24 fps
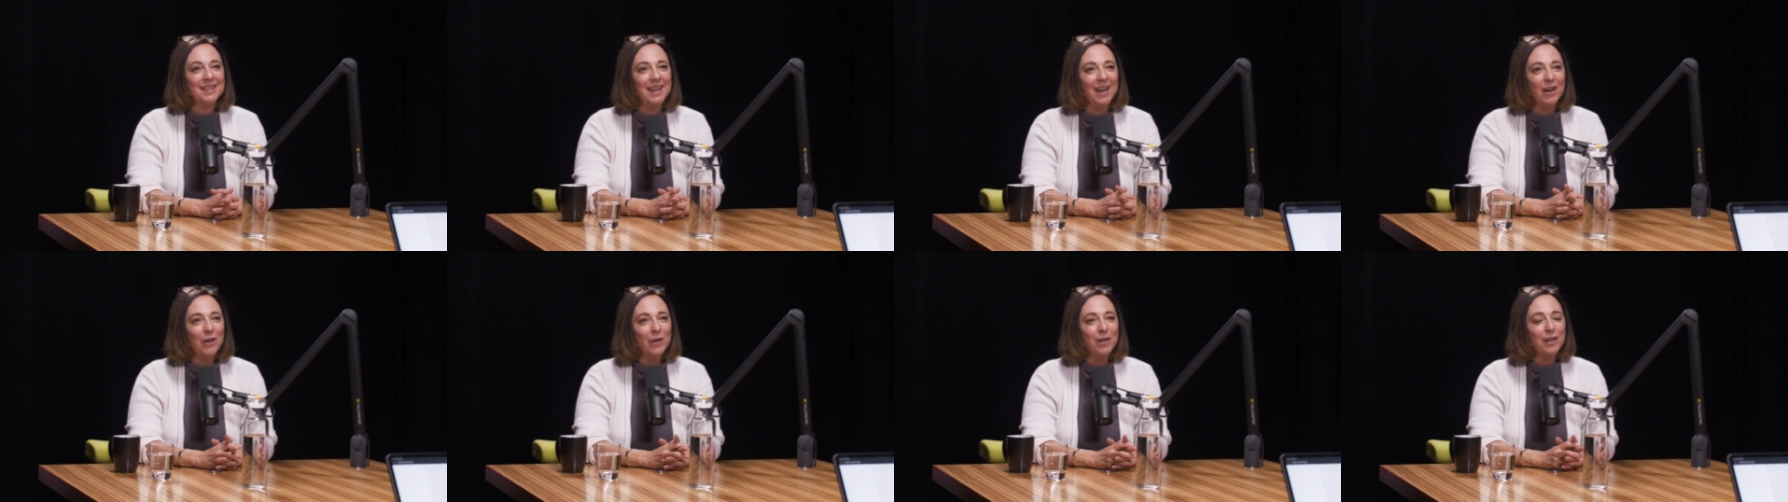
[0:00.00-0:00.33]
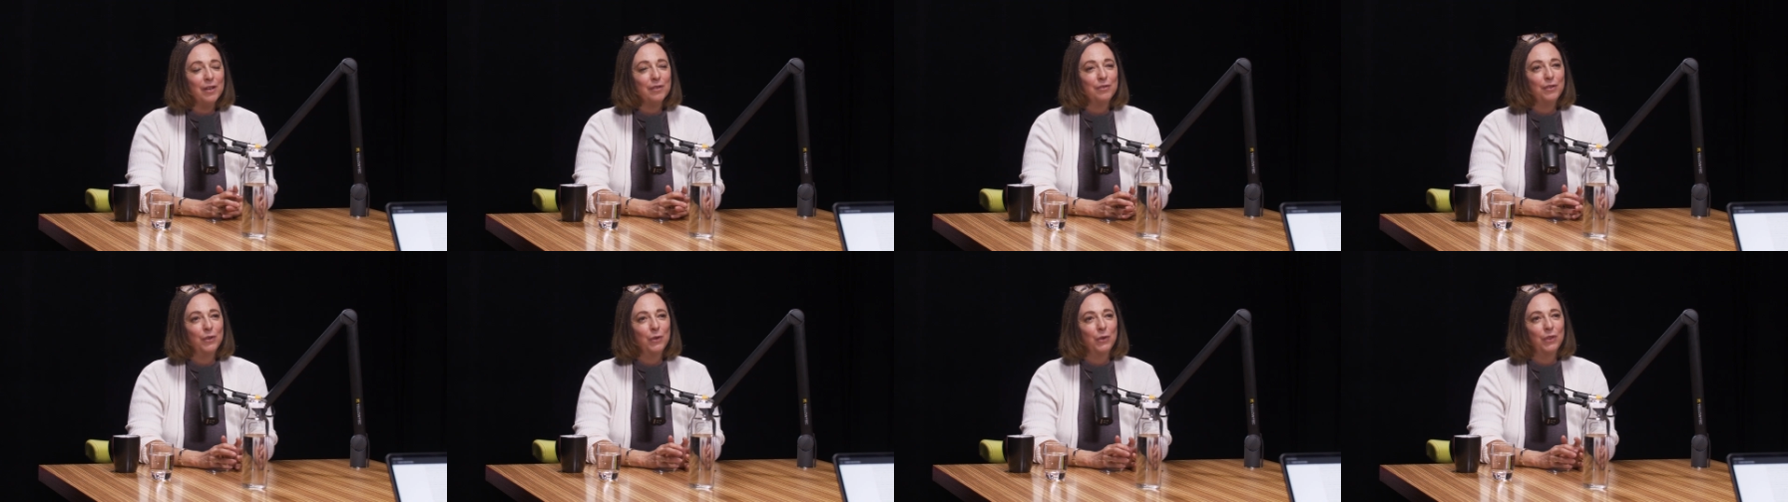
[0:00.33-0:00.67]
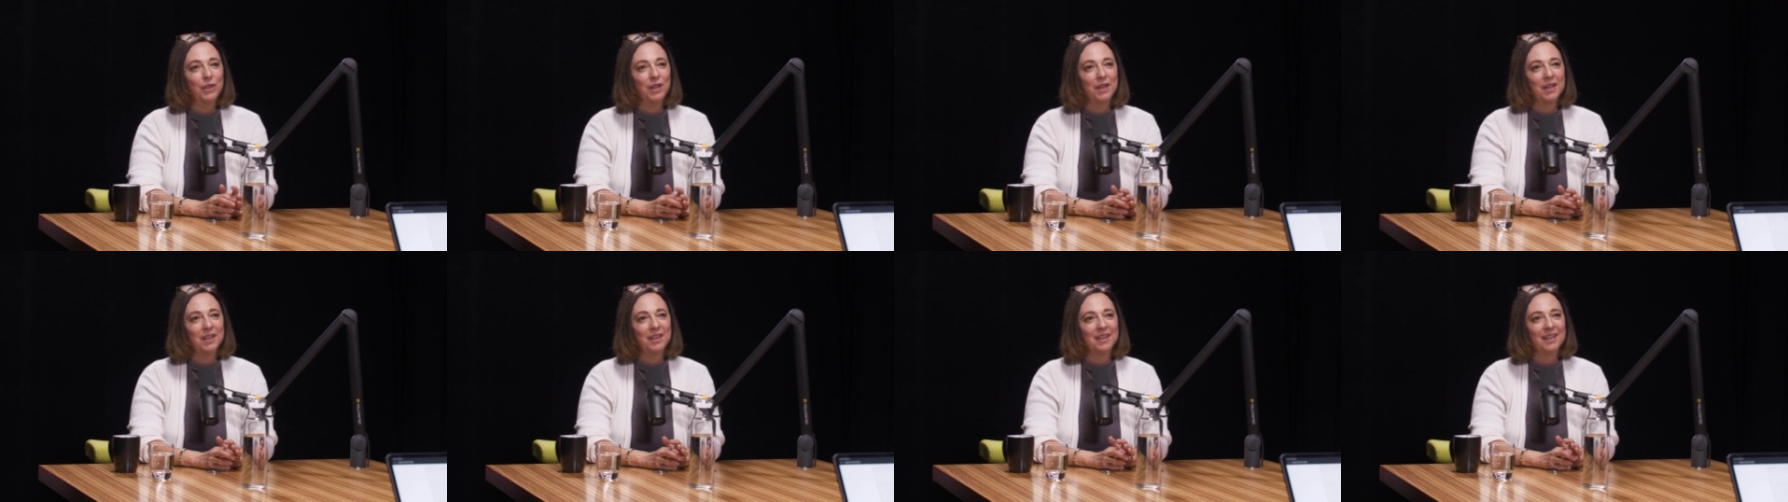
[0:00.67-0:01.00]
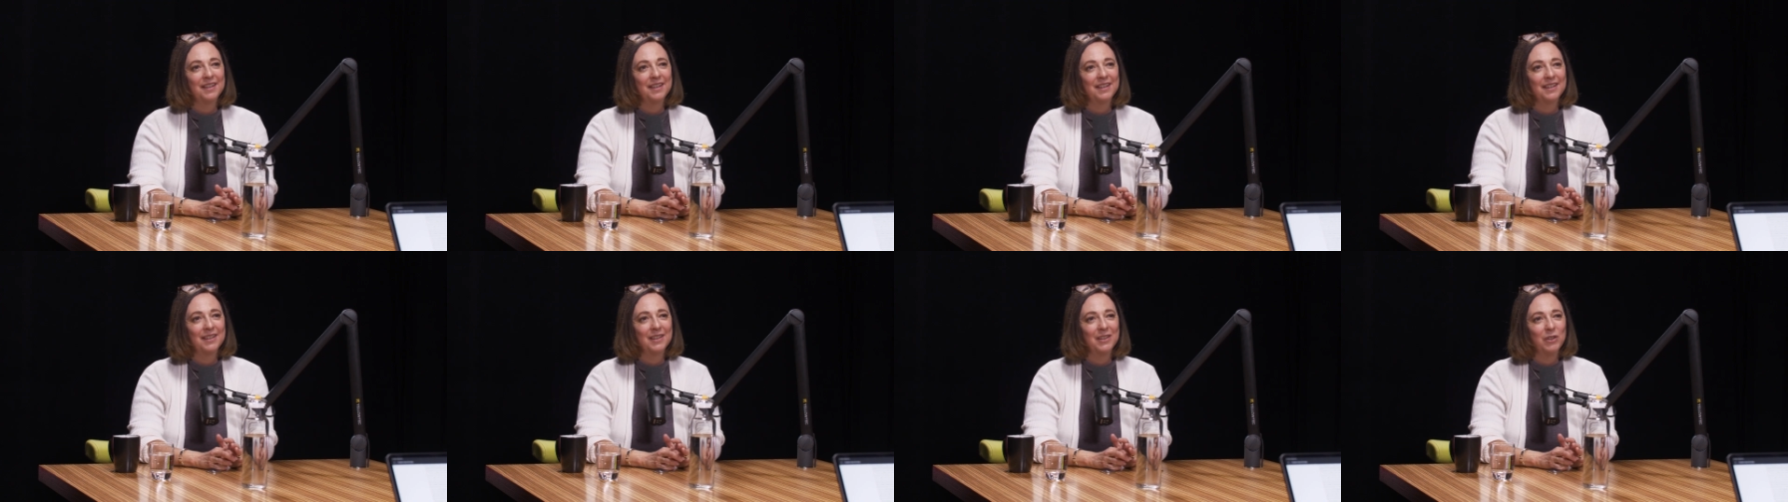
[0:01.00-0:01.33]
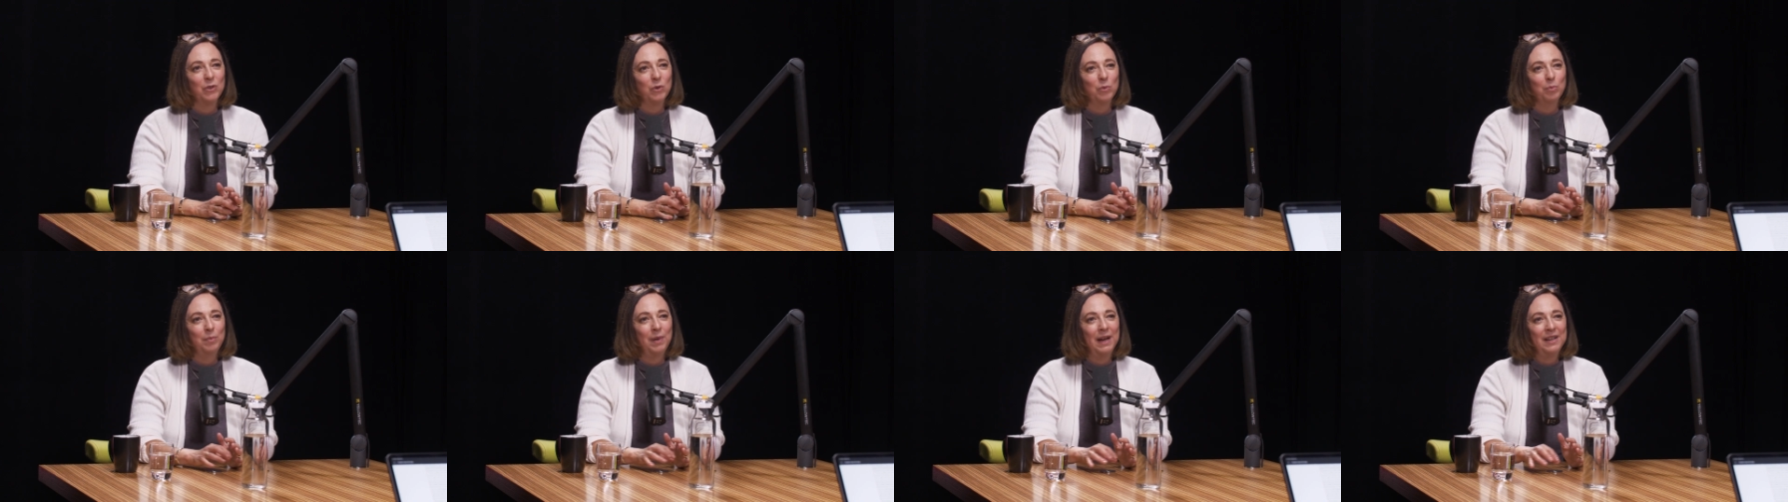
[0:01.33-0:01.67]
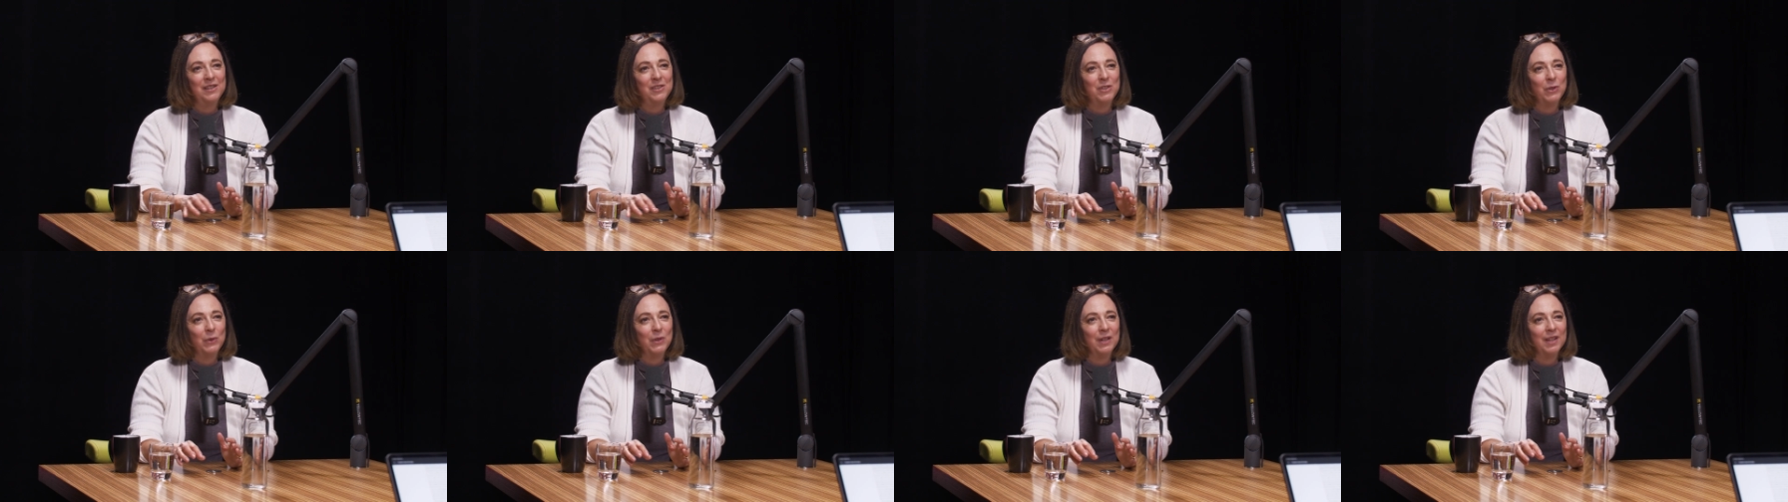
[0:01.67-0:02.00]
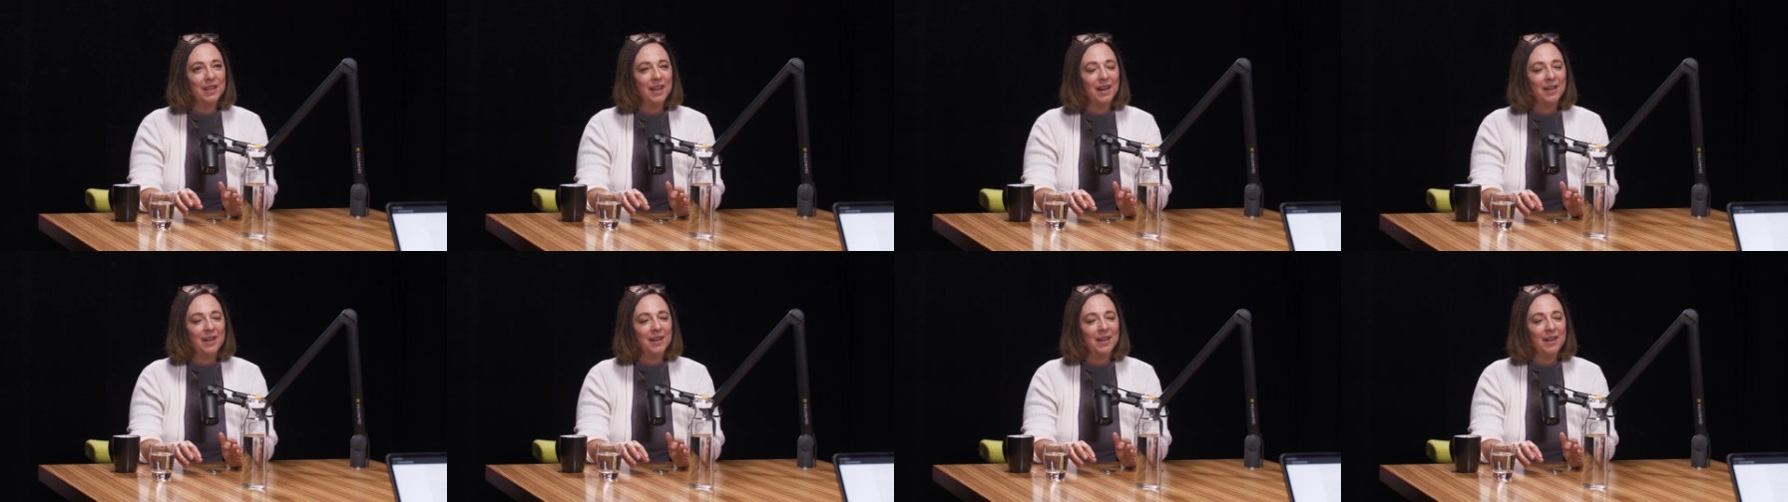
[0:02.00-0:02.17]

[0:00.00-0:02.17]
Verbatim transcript: scary if you think that by doing